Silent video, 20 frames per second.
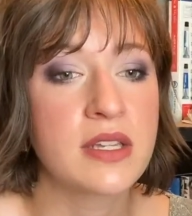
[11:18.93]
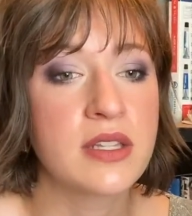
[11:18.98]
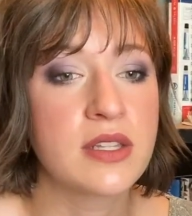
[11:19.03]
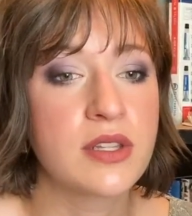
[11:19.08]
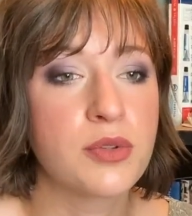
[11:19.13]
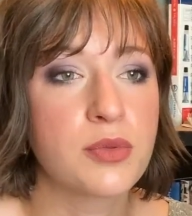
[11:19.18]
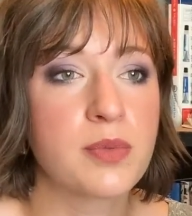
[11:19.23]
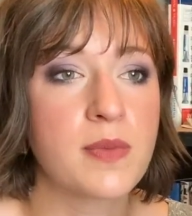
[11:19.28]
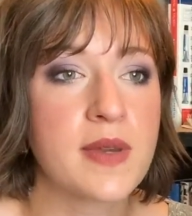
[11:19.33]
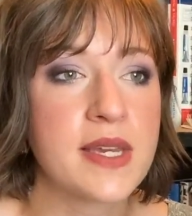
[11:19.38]

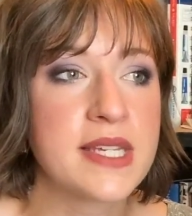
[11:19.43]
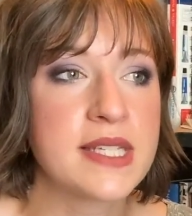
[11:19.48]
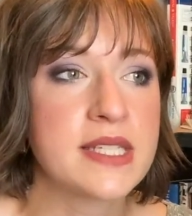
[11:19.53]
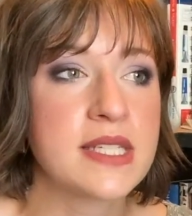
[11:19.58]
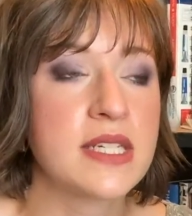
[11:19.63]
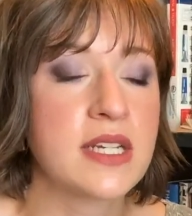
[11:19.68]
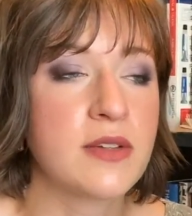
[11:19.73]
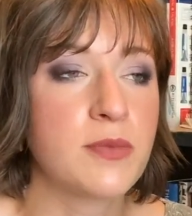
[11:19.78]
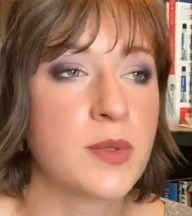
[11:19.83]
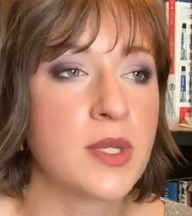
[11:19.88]
The
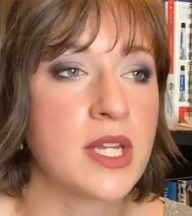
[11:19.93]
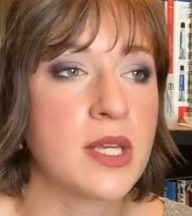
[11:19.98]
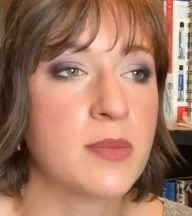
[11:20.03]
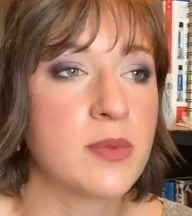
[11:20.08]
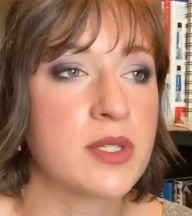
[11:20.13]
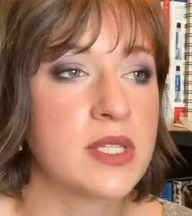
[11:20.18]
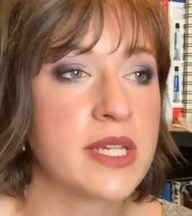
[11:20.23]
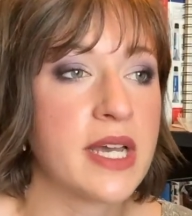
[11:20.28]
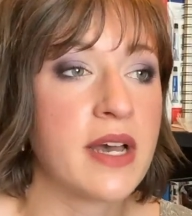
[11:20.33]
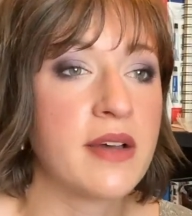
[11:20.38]
reason I've been
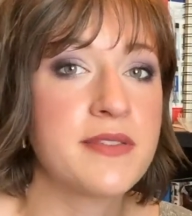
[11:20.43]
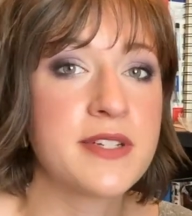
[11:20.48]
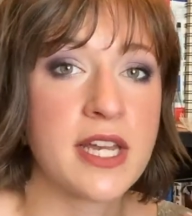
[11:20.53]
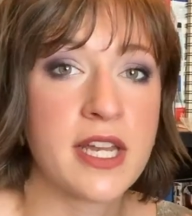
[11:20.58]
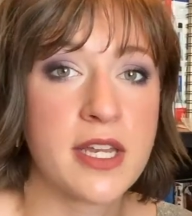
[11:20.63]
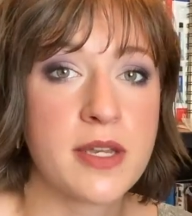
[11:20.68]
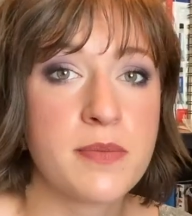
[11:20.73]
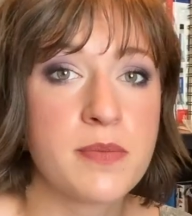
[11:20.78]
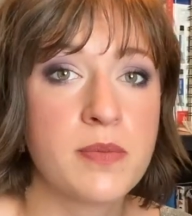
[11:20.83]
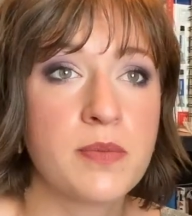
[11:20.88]
able to have
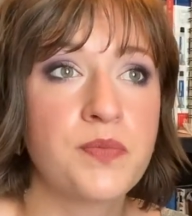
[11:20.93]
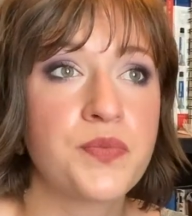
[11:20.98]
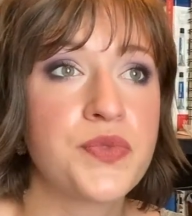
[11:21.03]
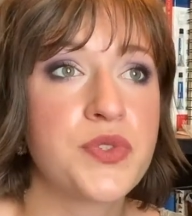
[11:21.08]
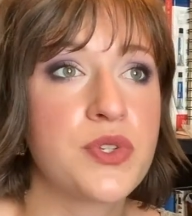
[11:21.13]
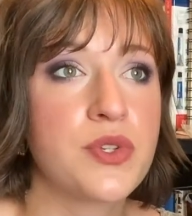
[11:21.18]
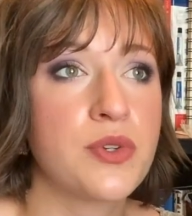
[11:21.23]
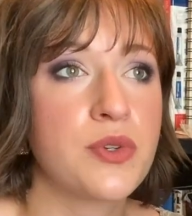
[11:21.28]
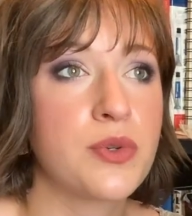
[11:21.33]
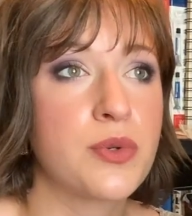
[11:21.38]
time
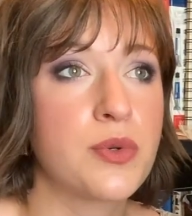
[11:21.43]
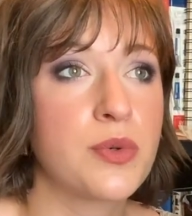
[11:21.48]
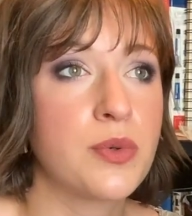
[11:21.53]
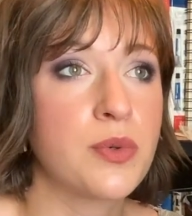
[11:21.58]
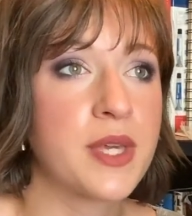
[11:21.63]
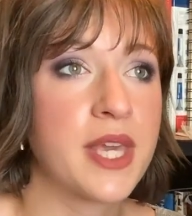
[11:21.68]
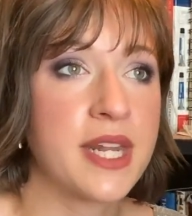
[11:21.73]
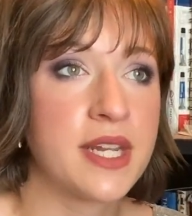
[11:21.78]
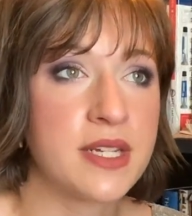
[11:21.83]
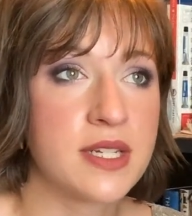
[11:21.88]
to
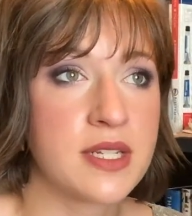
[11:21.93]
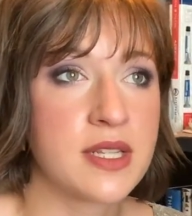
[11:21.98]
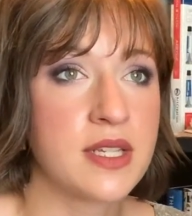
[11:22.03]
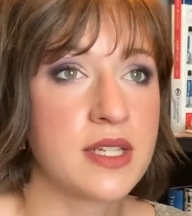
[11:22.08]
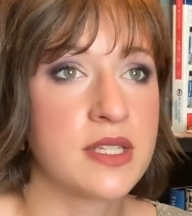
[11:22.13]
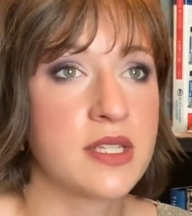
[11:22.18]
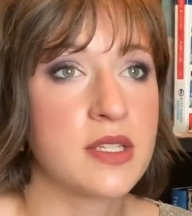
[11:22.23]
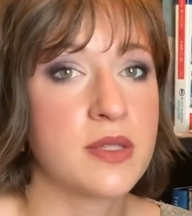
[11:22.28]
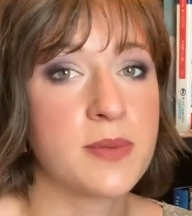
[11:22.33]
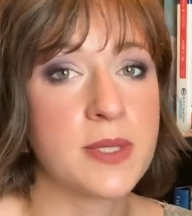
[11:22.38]
get into
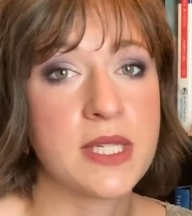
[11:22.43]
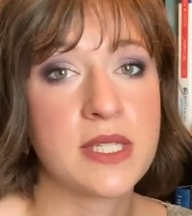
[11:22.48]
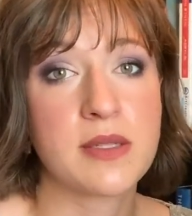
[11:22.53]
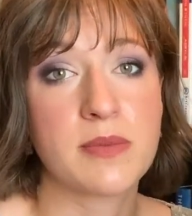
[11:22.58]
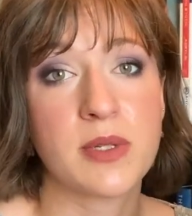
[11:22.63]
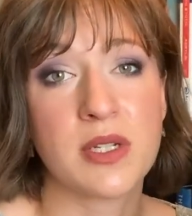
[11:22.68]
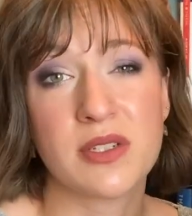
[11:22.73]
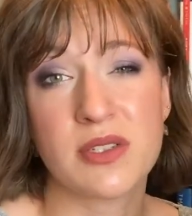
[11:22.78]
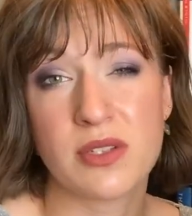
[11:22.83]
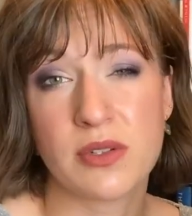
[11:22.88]
this is because I'm
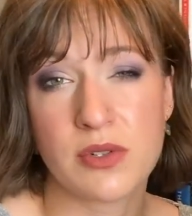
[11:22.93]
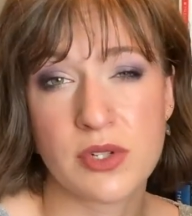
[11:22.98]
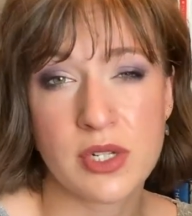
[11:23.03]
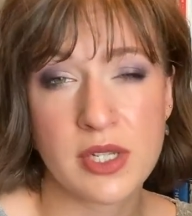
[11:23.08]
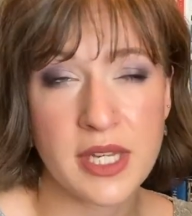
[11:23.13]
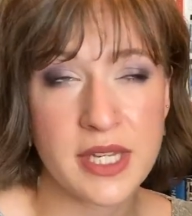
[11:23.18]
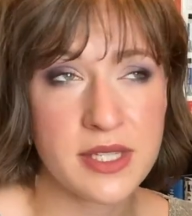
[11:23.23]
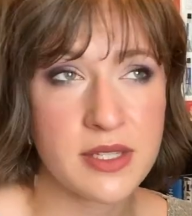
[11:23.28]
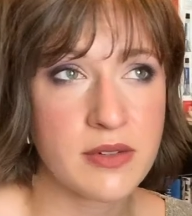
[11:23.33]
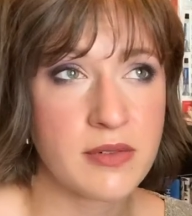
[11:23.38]
not
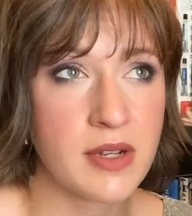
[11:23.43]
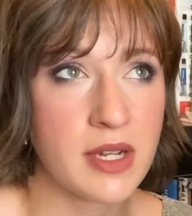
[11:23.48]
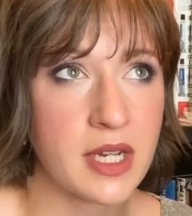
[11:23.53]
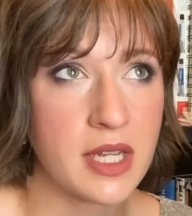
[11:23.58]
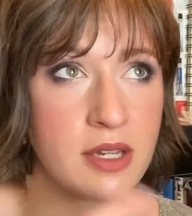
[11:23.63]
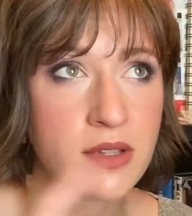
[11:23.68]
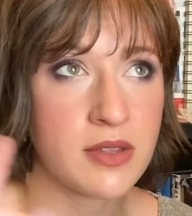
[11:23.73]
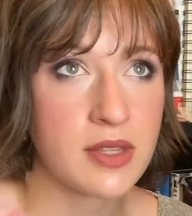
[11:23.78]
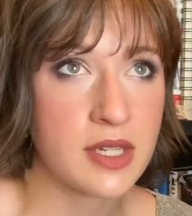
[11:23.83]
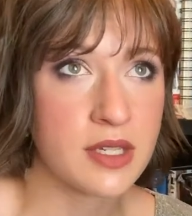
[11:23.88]
socializing right
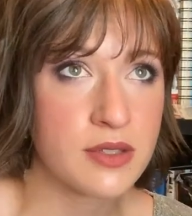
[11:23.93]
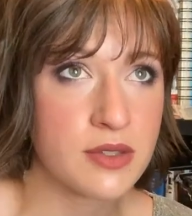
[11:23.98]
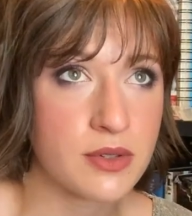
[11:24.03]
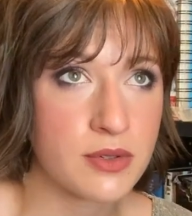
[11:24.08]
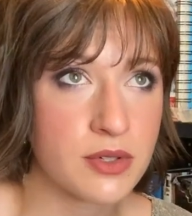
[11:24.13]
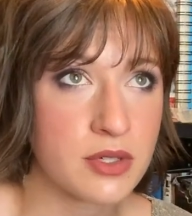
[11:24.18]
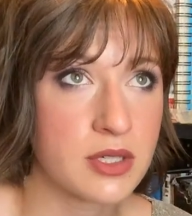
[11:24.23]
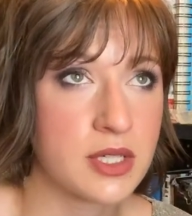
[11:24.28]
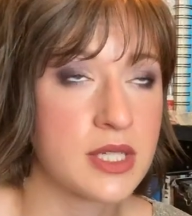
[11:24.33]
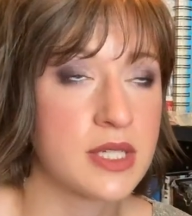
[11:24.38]
now, thanks
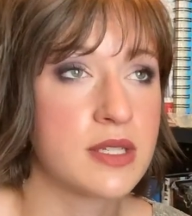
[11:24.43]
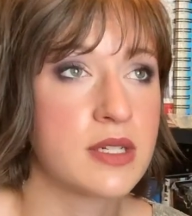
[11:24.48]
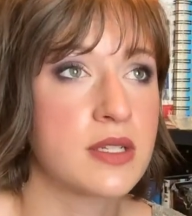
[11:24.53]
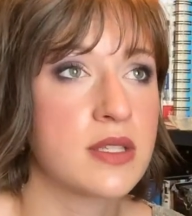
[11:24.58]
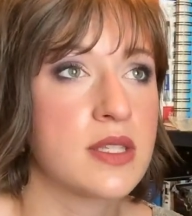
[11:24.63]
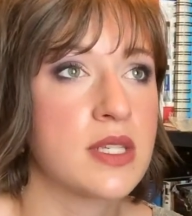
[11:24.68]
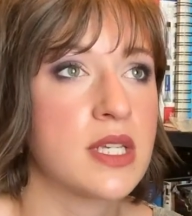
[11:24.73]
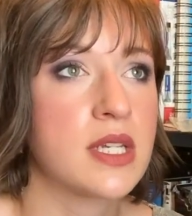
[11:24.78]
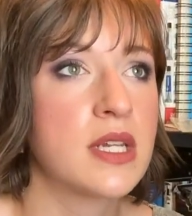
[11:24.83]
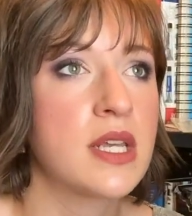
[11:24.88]
social
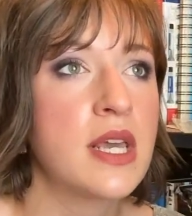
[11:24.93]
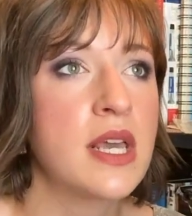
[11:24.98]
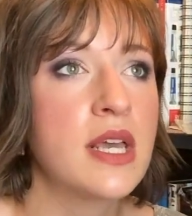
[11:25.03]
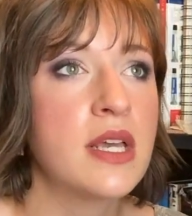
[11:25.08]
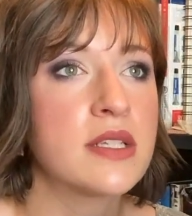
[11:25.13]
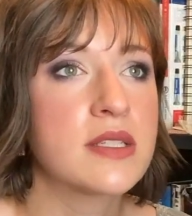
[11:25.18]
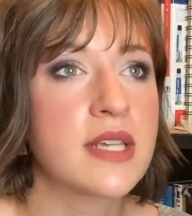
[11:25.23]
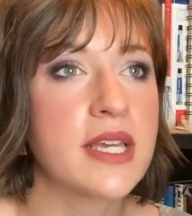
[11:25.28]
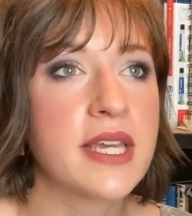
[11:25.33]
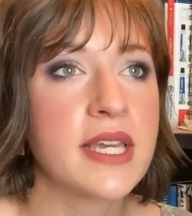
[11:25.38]
distancing.
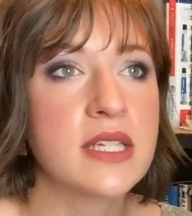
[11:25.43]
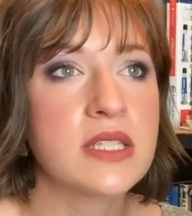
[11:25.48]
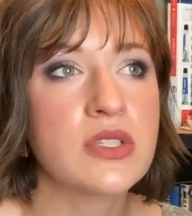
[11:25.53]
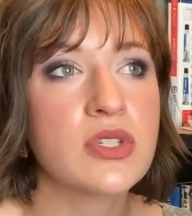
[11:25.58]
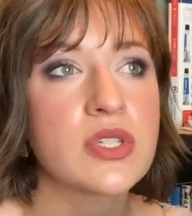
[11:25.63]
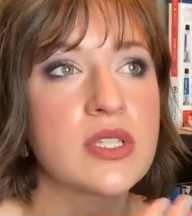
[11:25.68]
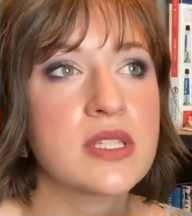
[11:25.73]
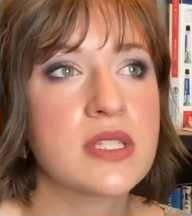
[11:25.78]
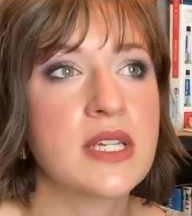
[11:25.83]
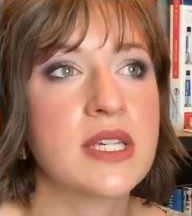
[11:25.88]
So I guess
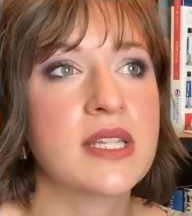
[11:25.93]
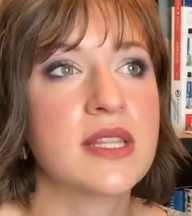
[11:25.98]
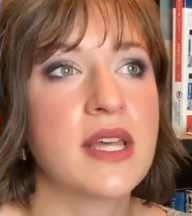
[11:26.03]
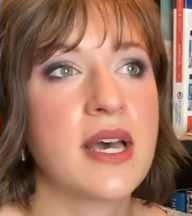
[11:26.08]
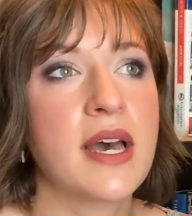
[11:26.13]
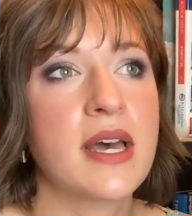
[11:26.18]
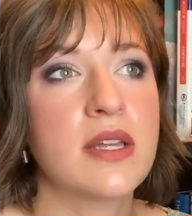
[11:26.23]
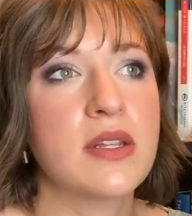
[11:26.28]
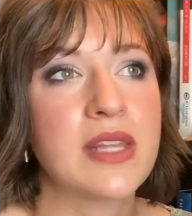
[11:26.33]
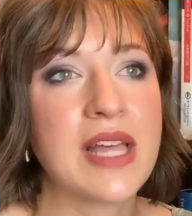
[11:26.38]
just like
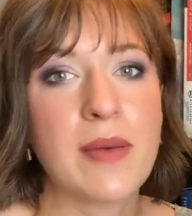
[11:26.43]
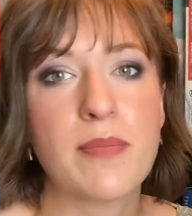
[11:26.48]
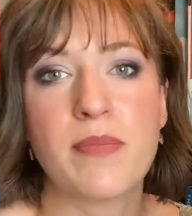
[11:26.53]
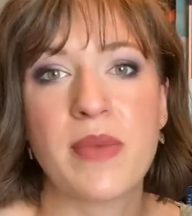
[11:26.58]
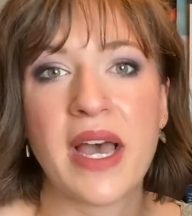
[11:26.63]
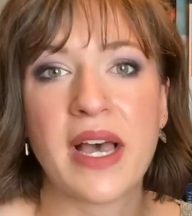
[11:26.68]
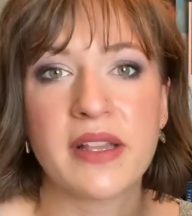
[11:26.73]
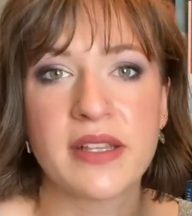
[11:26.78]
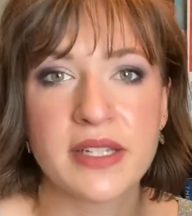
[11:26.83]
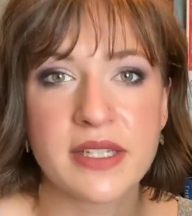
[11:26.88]
that
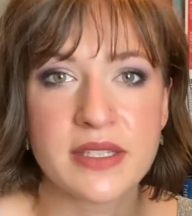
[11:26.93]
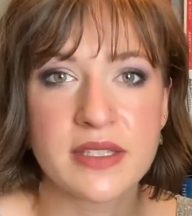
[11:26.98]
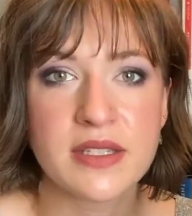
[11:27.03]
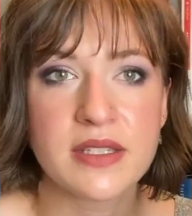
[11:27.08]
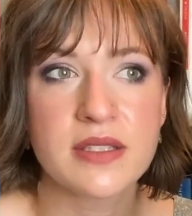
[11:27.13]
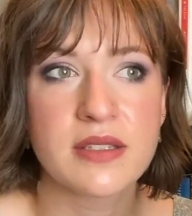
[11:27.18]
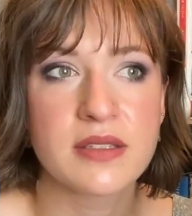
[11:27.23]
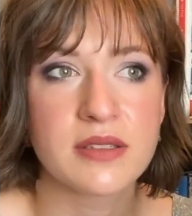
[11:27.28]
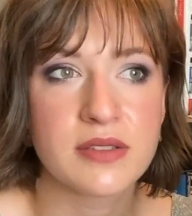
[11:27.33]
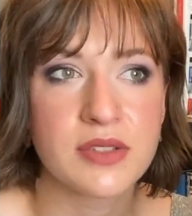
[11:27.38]

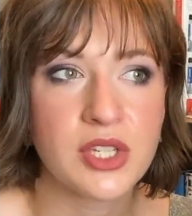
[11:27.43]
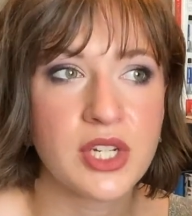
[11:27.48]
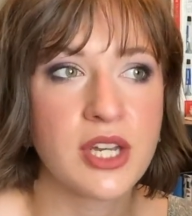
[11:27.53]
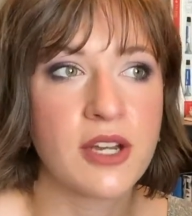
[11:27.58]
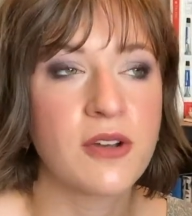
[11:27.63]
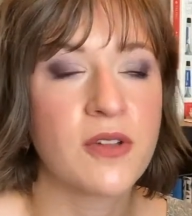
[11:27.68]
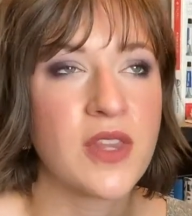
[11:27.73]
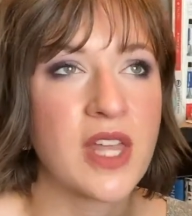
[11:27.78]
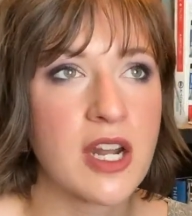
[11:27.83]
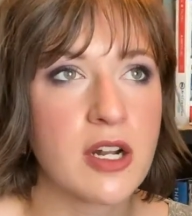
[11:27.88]
balance, you
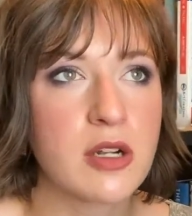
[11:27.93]
know,